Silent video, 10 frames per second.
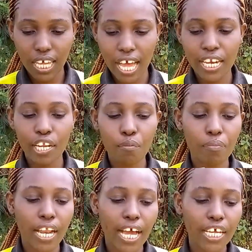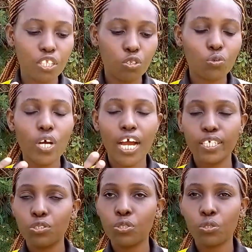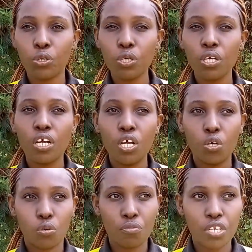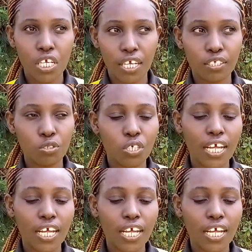and apply through action or communication.